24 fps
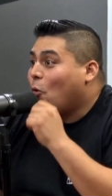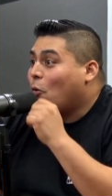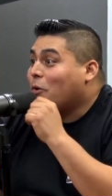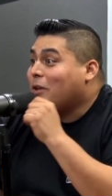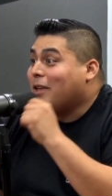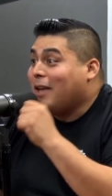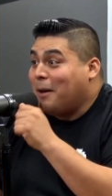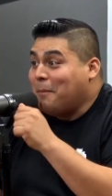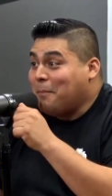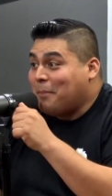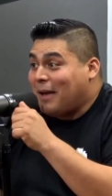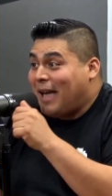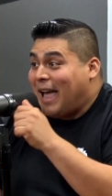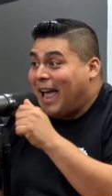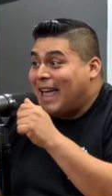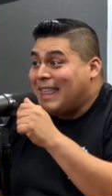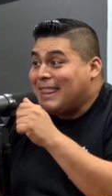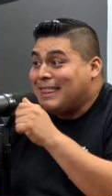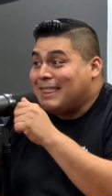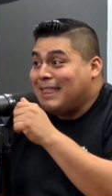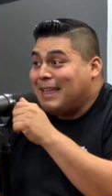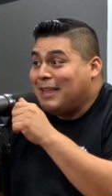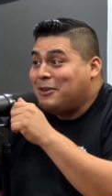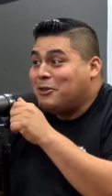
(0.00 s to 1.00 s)
Yep.
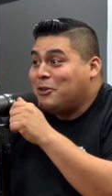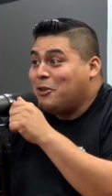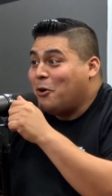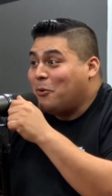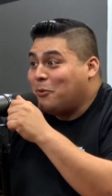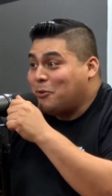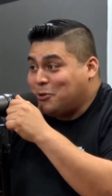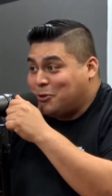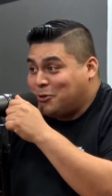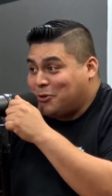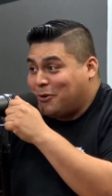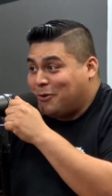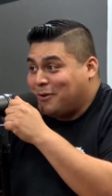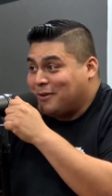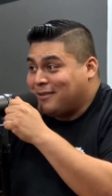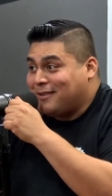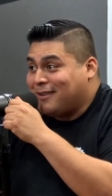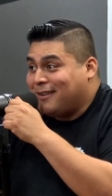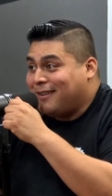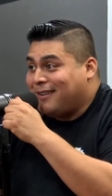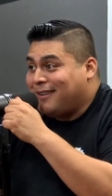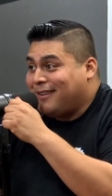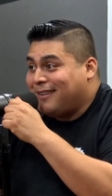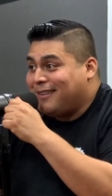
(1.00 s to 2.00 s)
And then no insurance
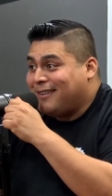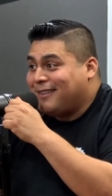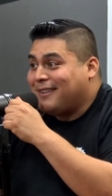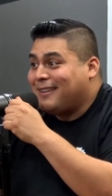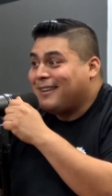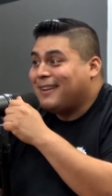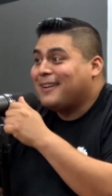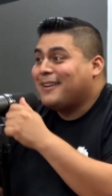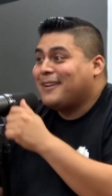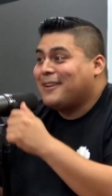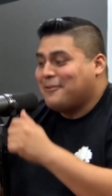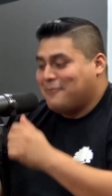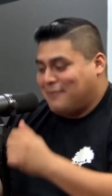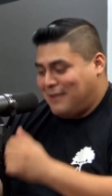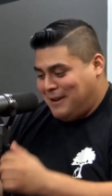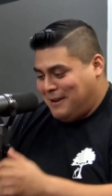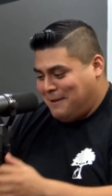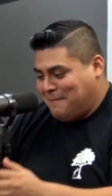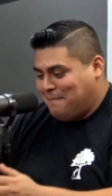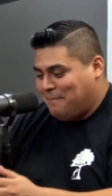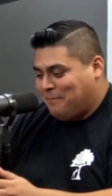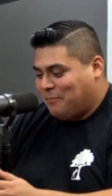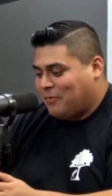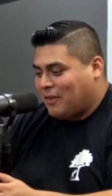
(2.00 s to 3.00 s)
on it,
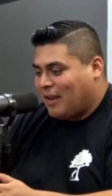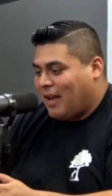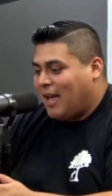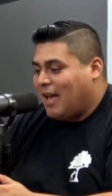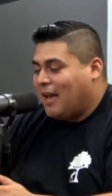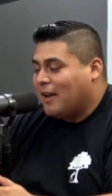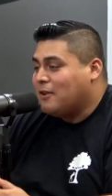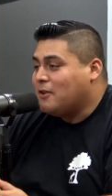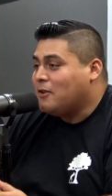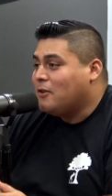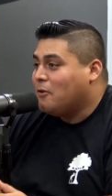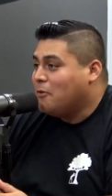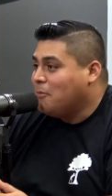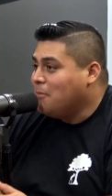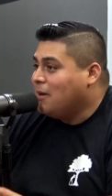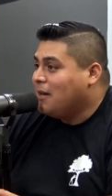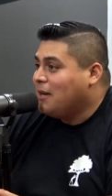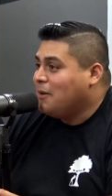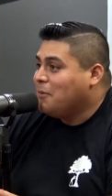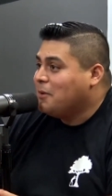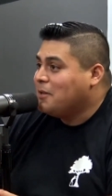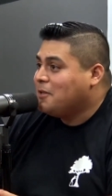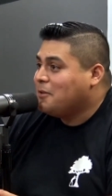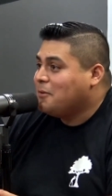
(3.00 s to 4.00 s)
right? I had no money
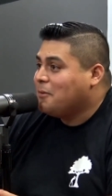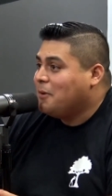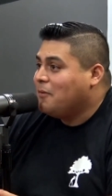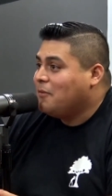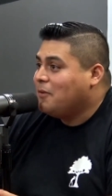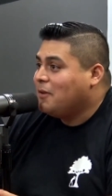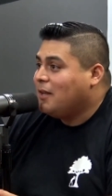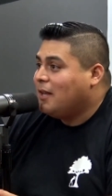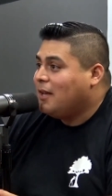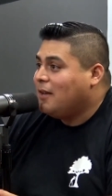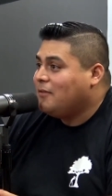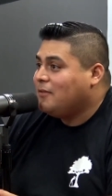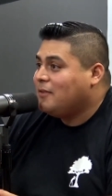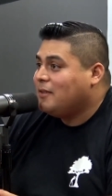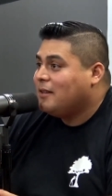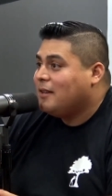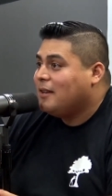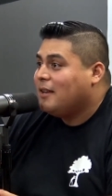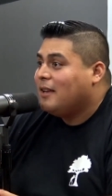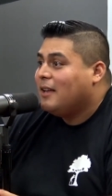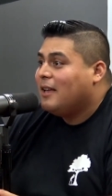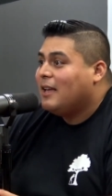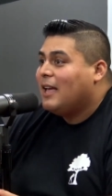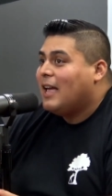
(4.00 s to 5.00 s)
whatsoever left.
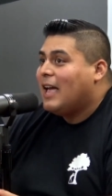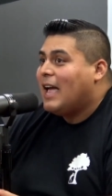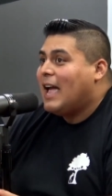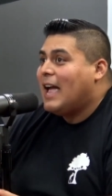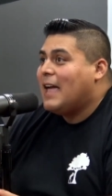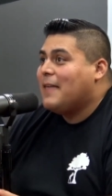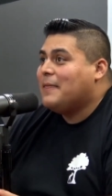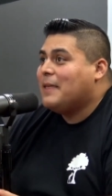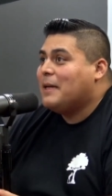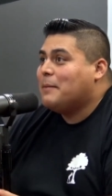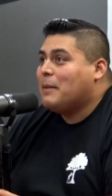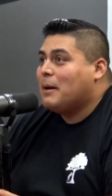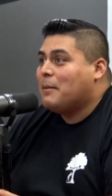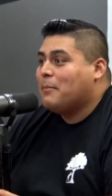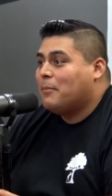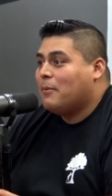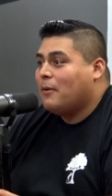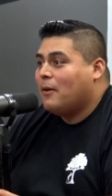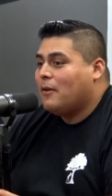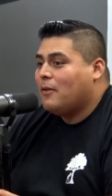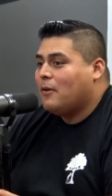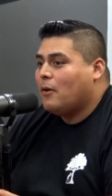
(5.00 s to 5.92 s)
And then my brother.